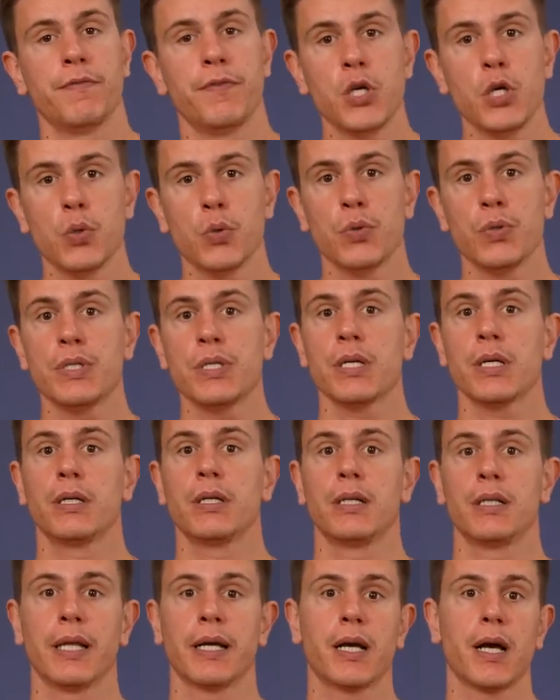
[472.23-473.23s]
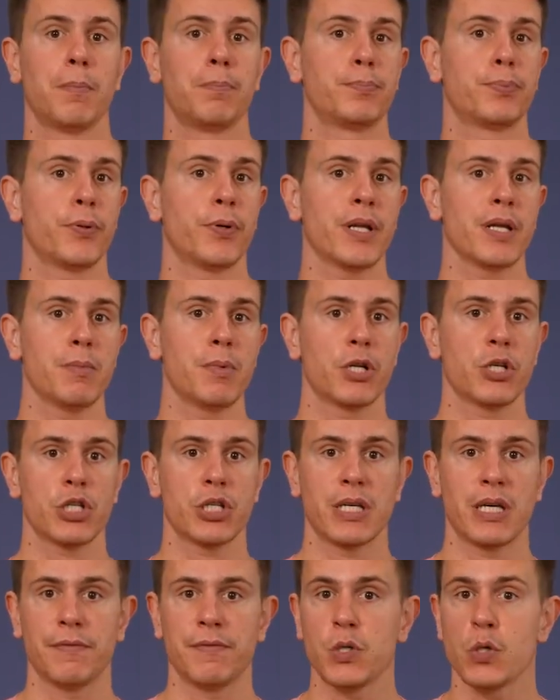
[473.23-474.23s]
views, ClickUp pretty
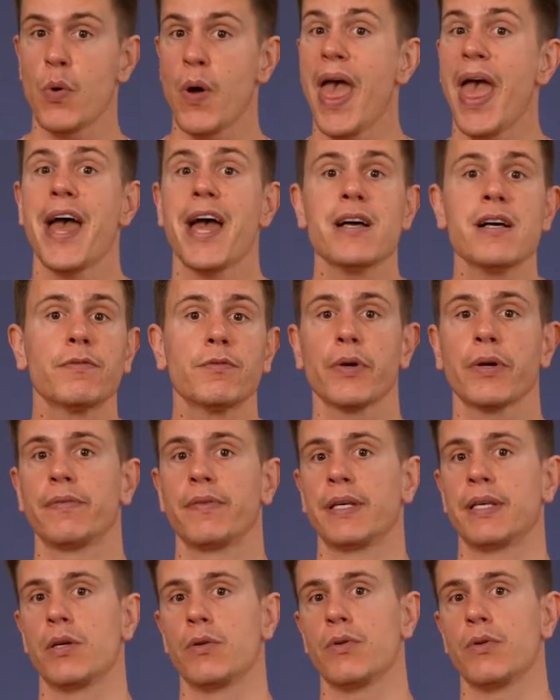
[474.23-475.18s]
much gives you everything